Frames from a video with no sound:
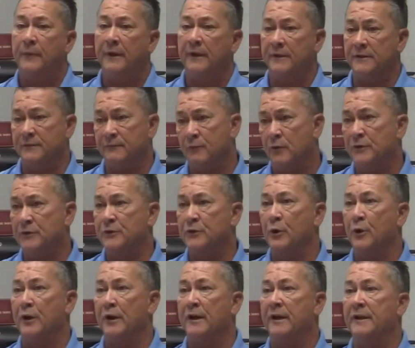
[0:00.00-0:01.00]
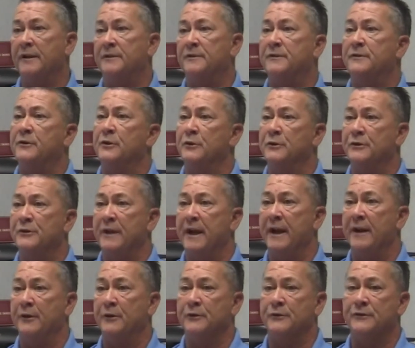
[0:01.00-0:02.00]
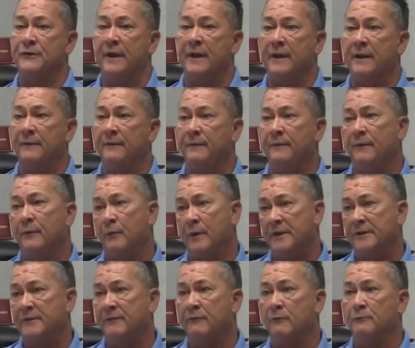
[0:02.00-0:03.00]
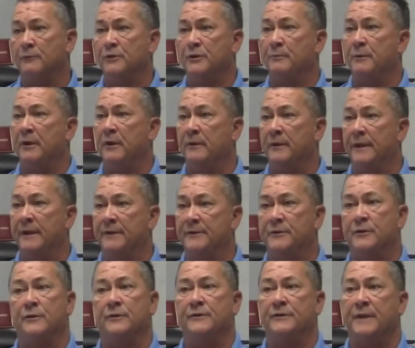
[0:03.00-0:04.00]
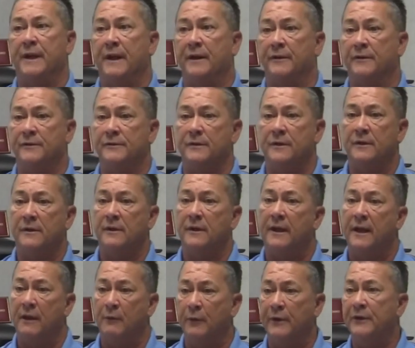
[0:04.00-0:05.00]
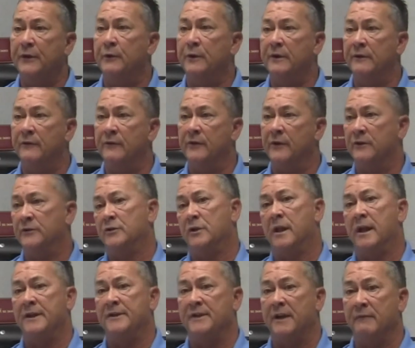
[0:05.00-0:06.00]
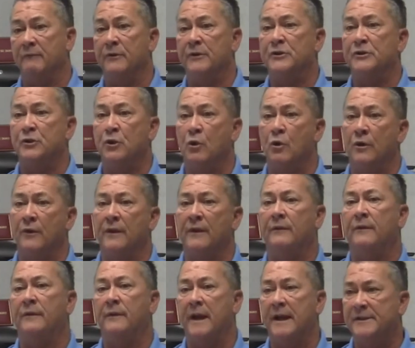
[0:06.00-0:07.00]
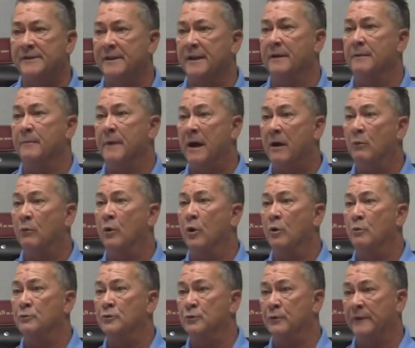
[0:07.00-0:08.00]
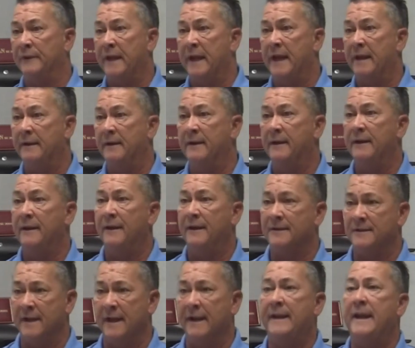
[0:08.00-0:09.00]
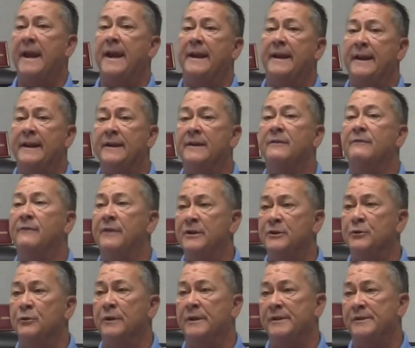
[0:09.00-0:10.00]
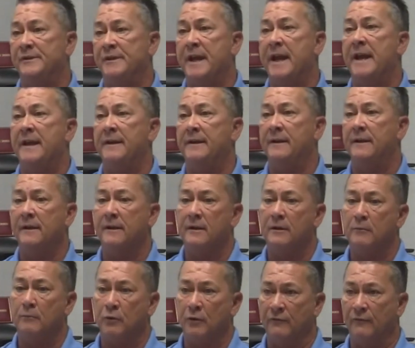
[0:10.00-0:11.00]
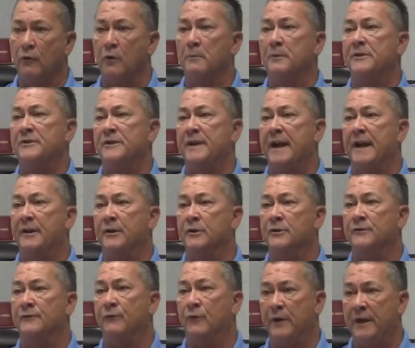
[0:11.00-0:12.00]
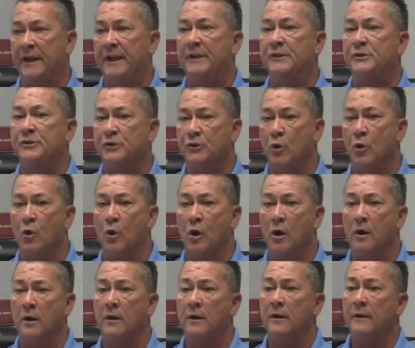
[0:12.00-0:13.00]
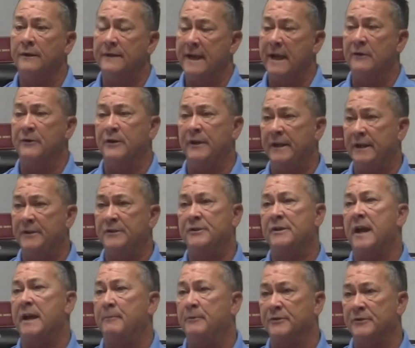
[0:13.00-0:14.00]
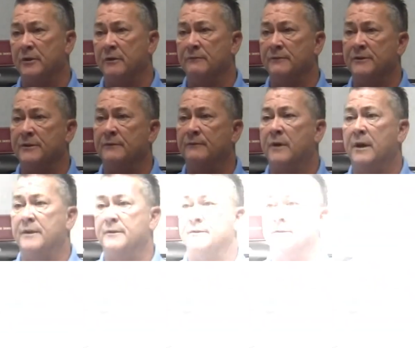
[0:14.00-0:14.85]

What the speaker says: Because if one store can hit certain standards, then the rest of them should be able to hit certain standards. And we do individualize every store, and the nice thing about Roams with that is I can individually set performance standards for each store down to each type of service advisor.